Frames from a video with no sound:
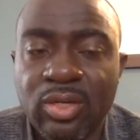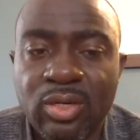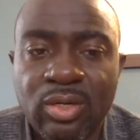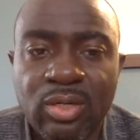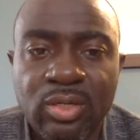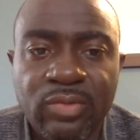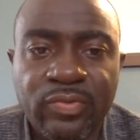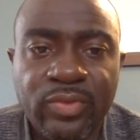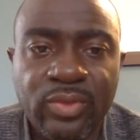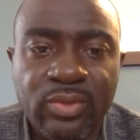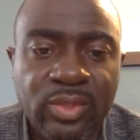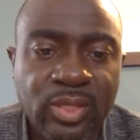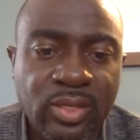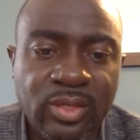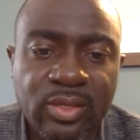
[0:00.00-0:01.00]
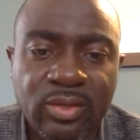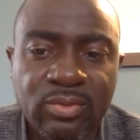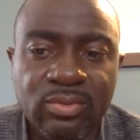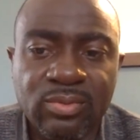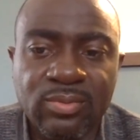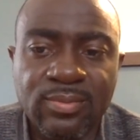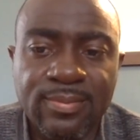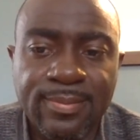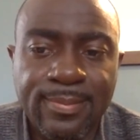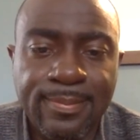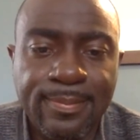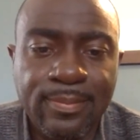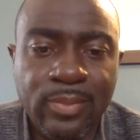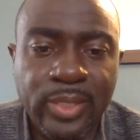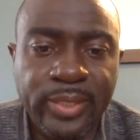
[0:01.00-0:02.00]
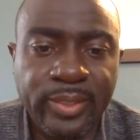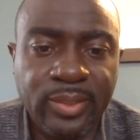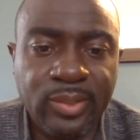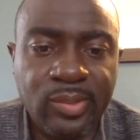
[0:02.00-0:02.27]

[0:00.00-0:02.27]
all of you. Thank you. Bye.